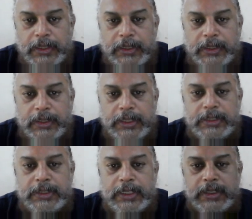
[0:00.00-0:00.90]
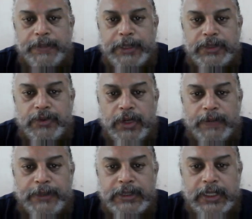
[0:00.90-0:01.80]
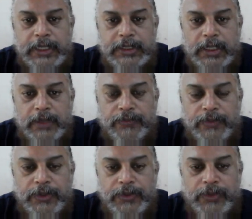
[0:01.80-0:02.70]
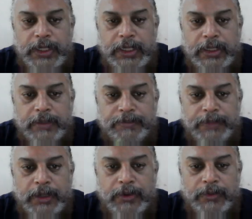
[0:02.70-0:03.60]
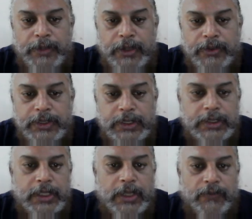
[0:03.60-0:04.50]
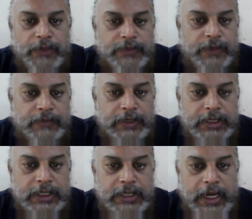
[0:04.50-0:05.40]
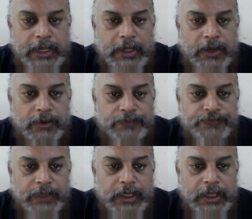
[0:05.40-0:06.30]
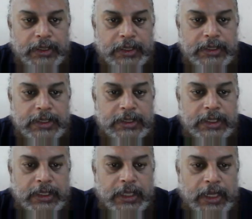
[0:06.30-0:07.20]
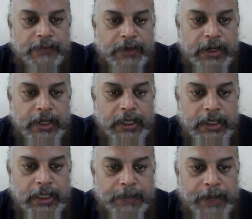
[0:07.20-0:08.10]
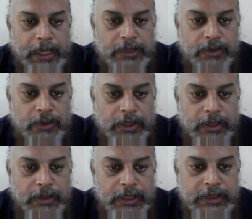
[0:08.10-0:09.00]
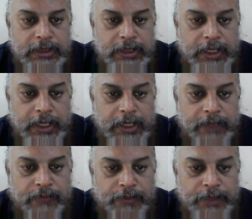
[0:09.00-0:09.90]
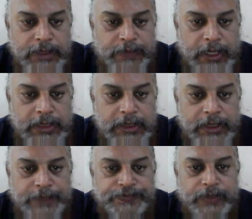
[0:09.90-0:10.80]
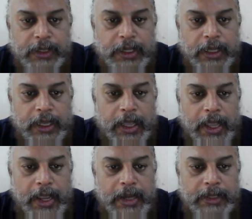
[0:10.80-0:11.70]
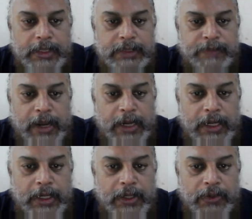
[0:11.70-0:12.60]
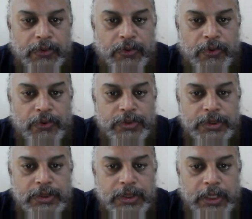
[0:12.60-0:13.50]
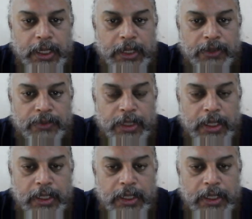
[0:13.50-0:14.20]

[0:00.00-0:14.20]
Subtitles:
This is the pictorial presentation of urine bilirubinogen which we have discussed right now. This is the liver. The bile salt is secreted from this place, and this bile goes into the